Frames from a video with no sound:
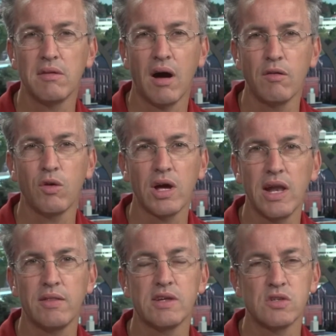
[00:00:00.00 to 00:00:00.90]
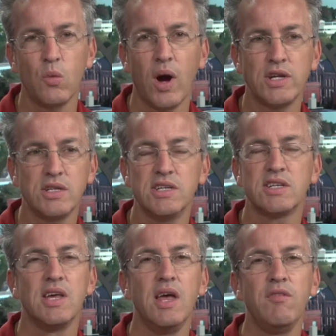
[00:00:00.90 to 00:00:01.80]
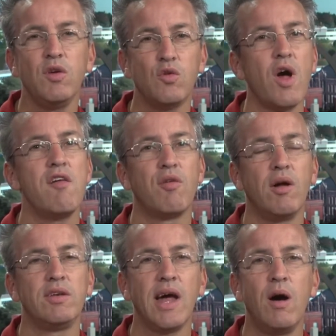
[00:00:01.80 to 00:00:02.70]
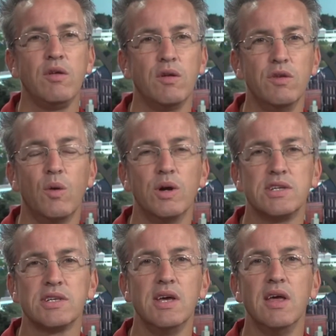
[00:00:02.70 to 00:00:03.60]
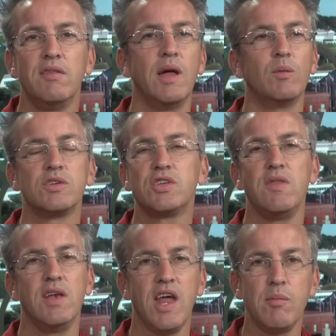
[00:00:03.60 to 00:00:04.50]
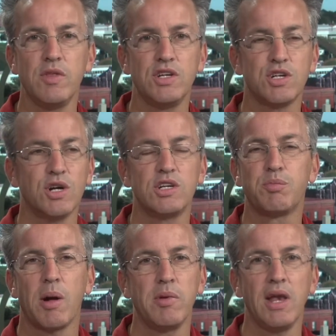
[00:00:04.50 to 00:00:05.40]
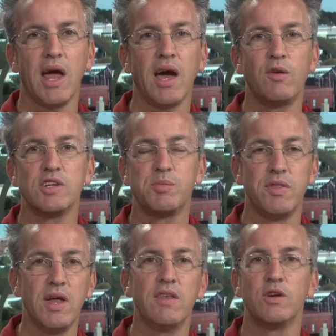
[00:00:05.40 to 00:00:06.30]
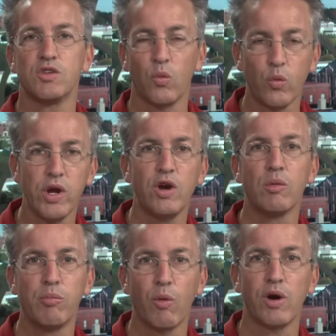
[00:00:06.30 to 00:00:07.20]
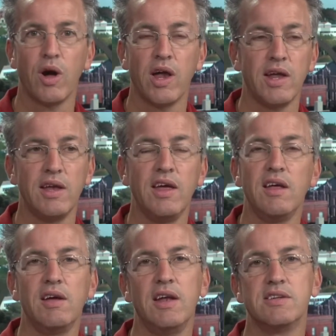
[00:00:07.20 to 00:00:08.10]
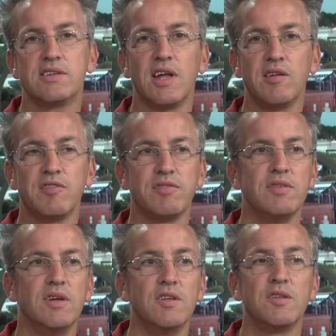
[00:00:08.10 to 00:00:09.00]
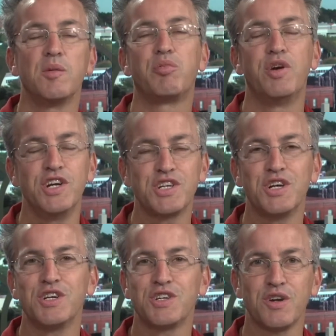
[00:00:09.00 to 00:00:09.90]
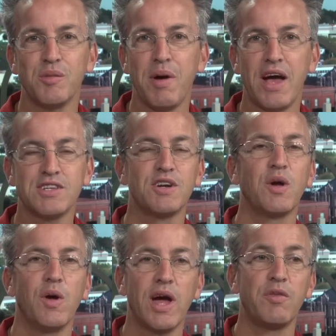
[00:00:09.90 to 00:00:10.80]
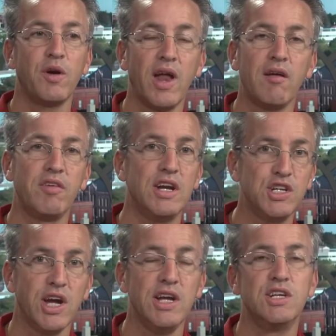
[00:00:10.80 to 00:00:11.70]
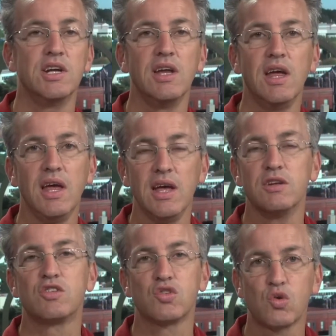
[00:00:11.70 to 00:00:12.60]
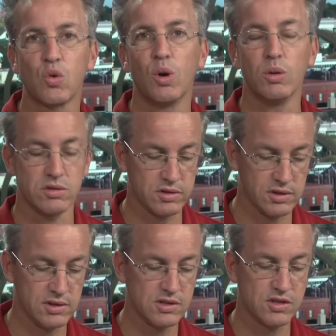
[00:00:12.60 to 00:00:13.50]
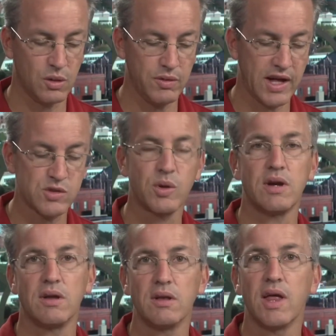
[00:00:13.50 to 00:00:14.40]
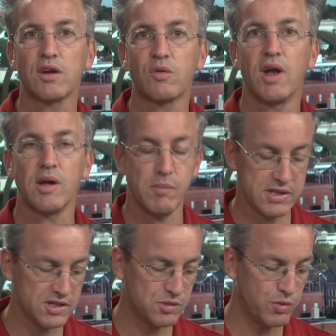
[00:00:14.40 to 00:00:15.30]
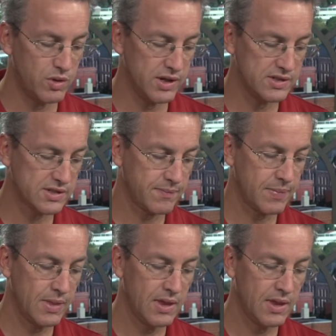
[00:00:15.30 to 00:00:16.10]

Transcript: are looking at this and watching this, if you drive around town, you'll notice that it will say the name of the church, probably an address, but then there's a reader board on it. And instead of the parishioners or the pastor going out there and having to change it, it scrolls. So that's what an electronic message board is.